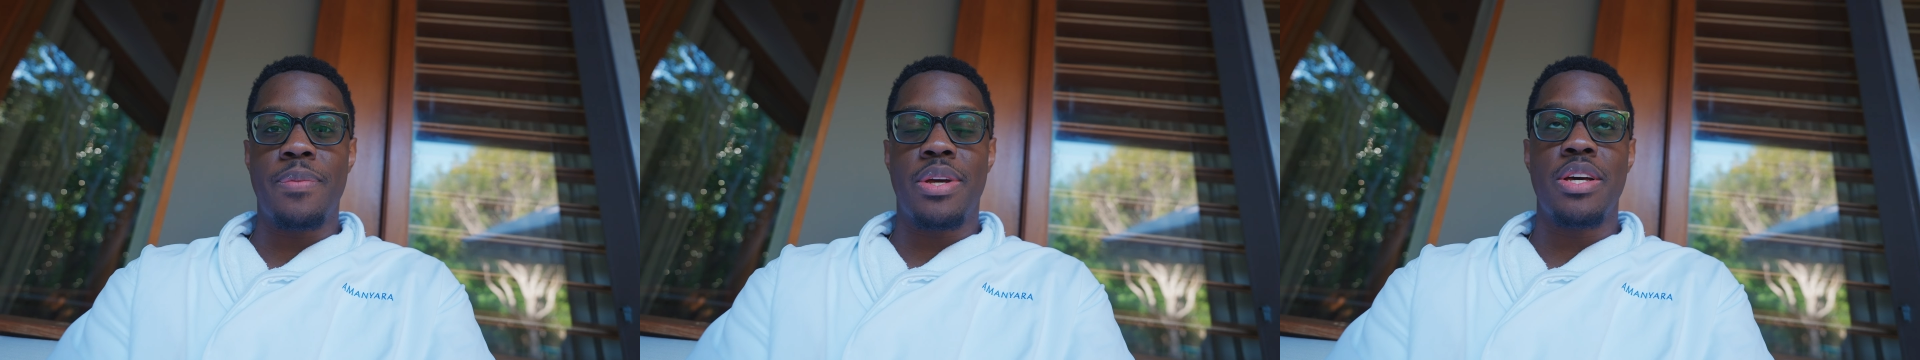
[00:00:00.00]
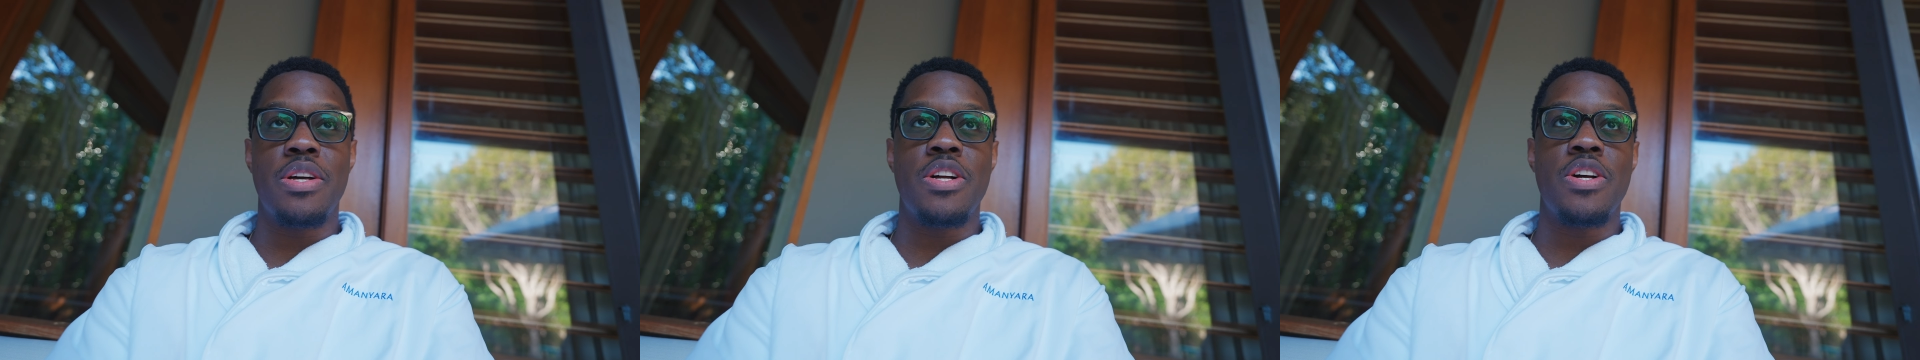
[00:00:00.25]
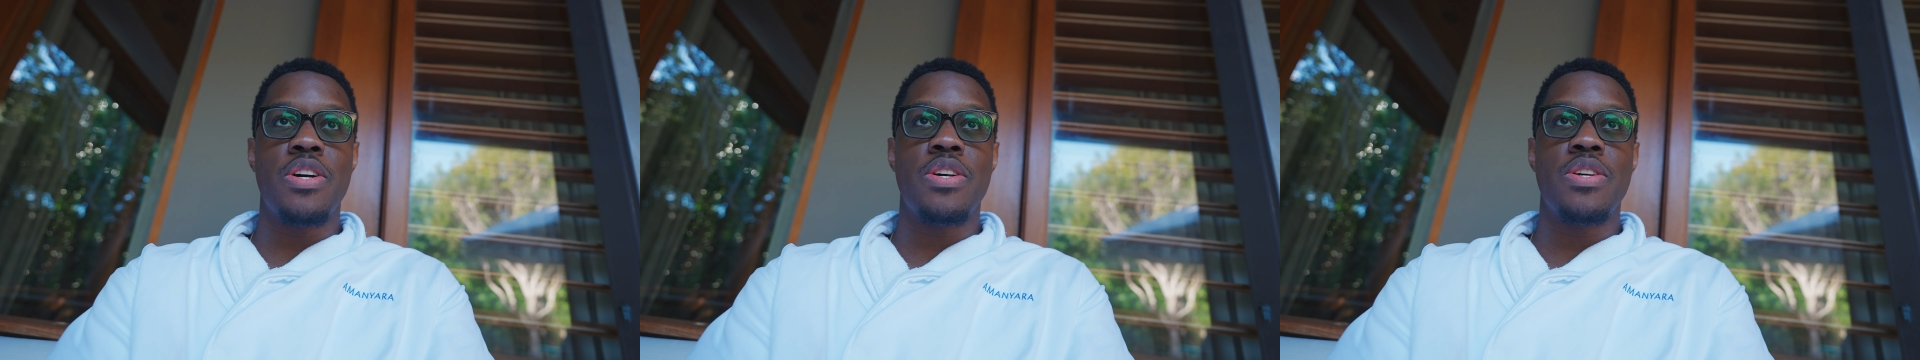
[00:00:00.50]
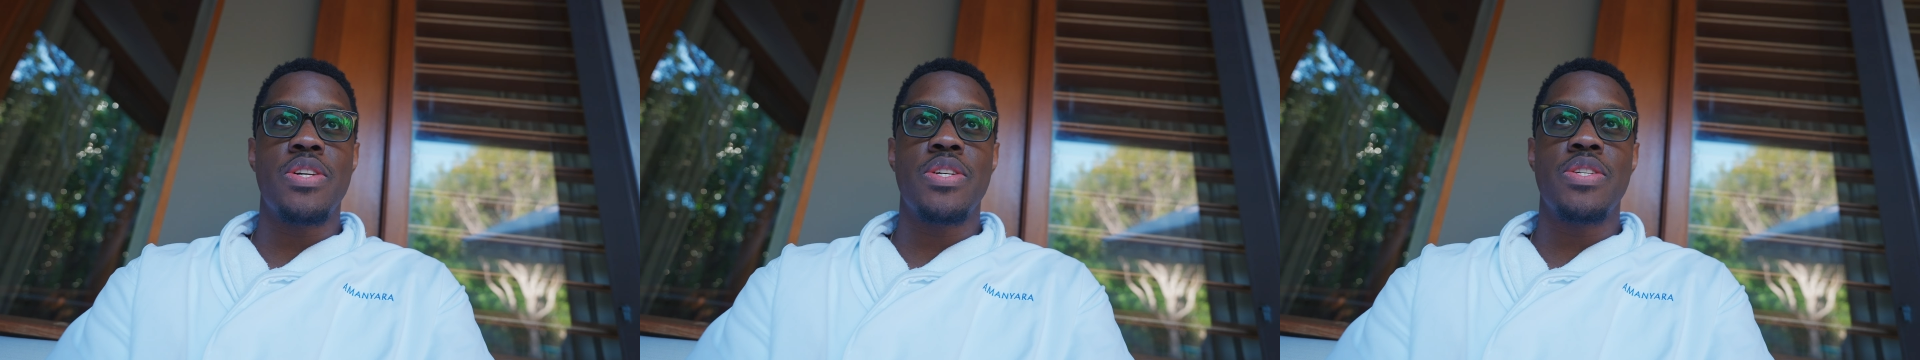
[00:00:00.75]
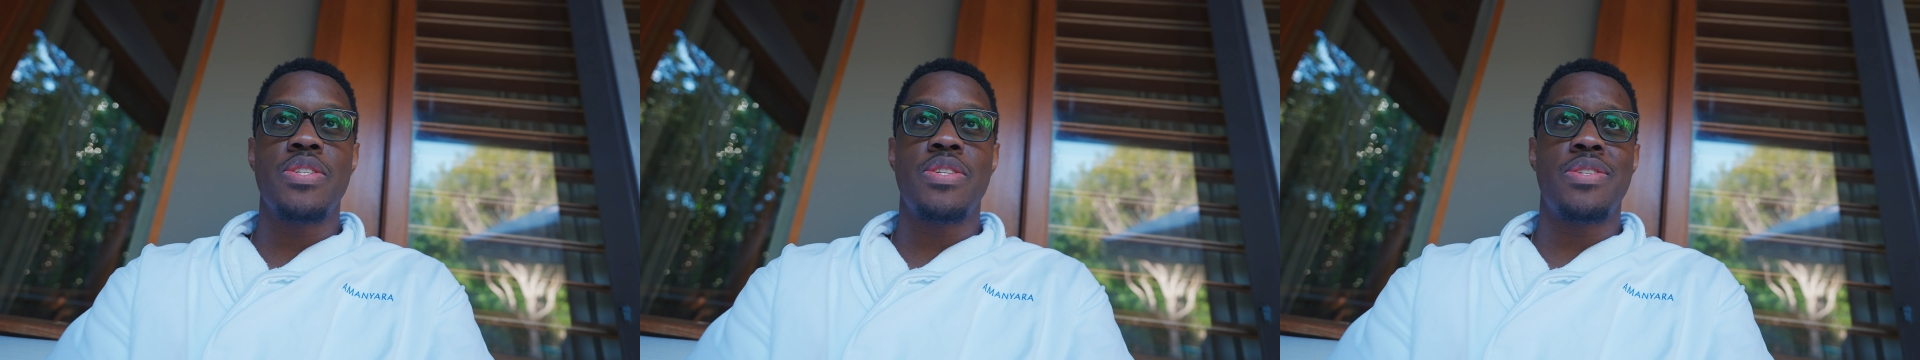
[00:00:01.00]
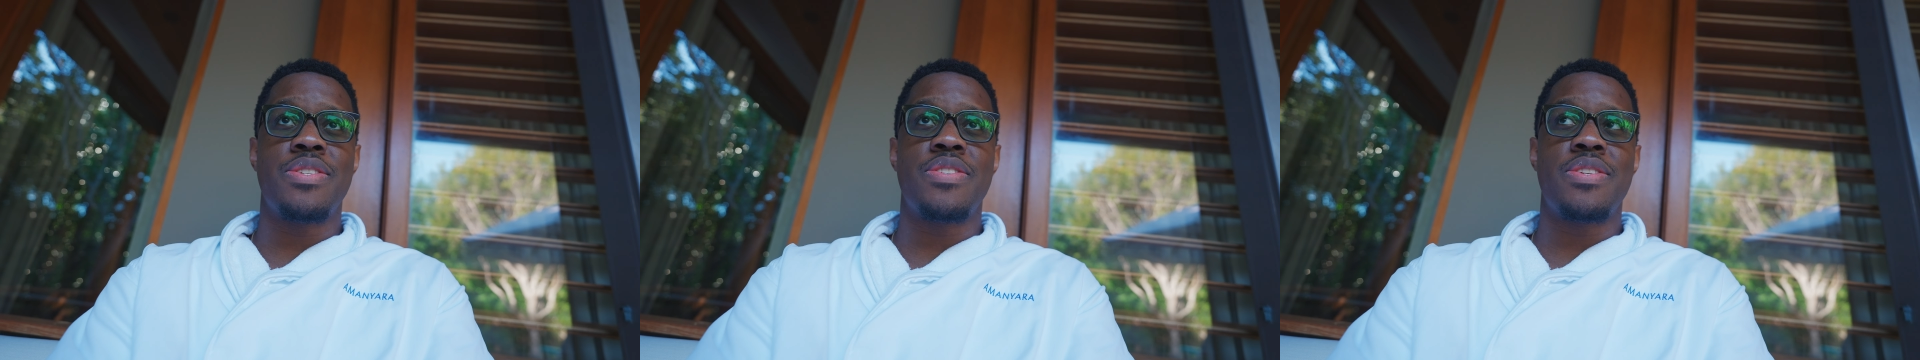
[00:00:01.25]

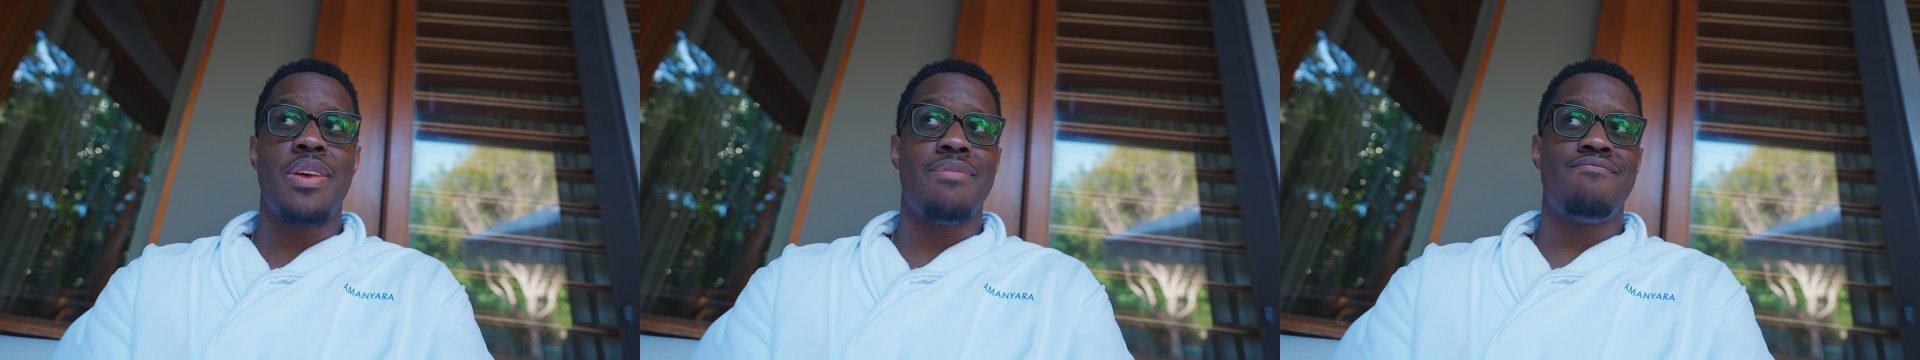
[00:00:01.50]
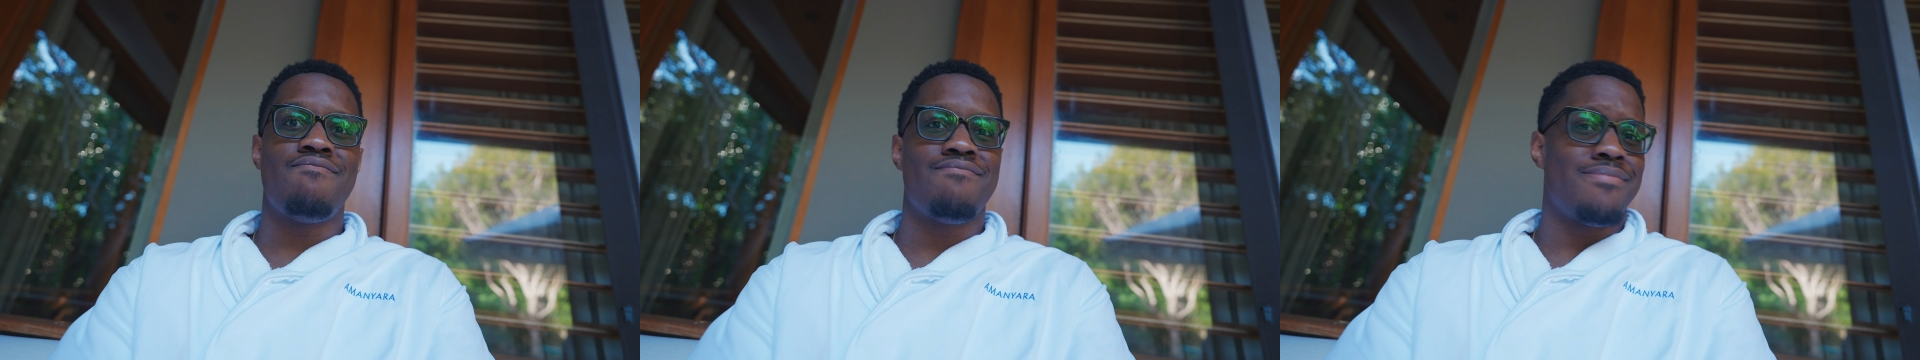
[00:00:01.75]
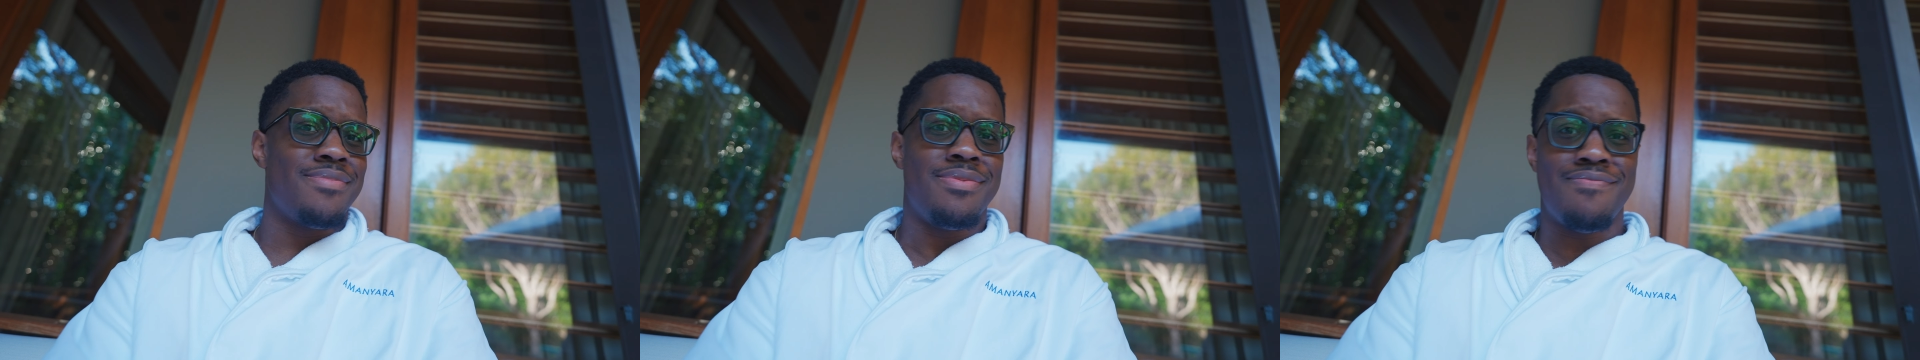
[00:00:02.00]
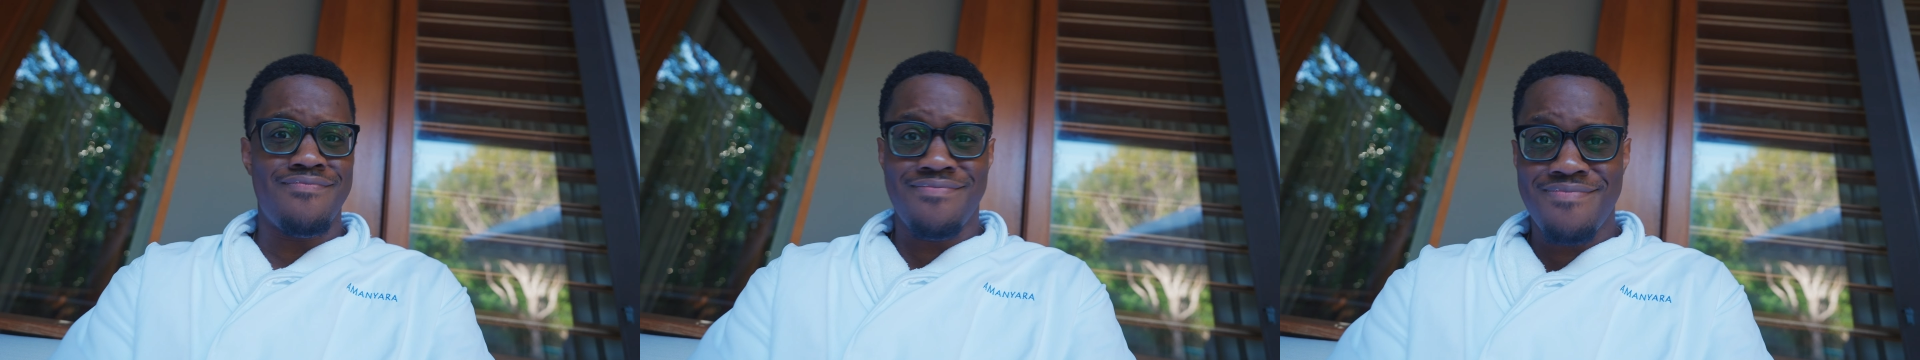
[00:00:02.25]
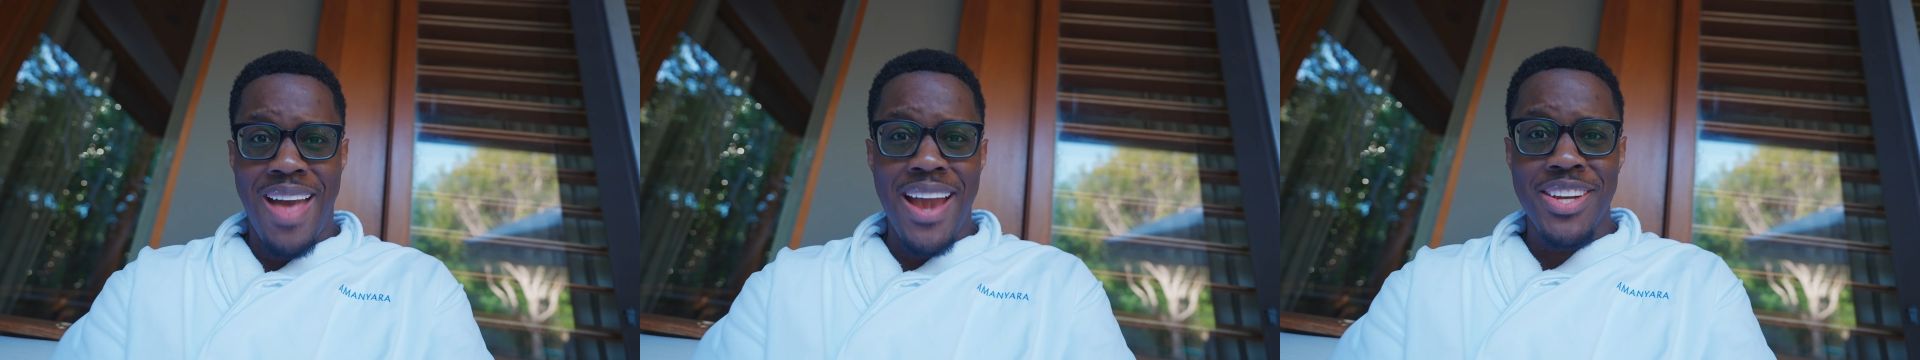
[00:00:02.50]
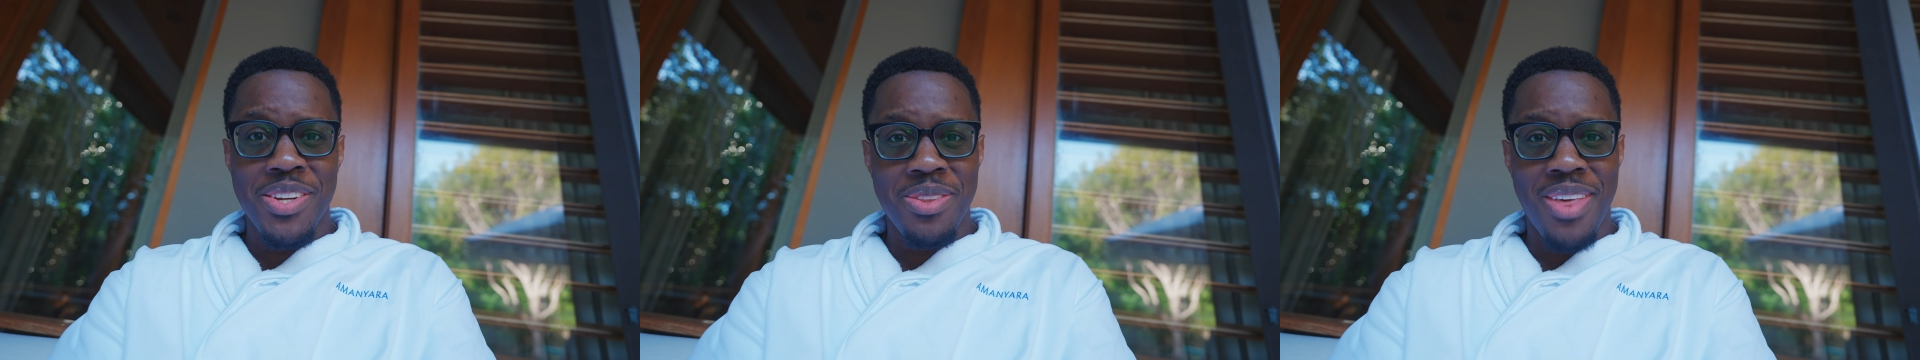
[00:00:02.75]
because I can do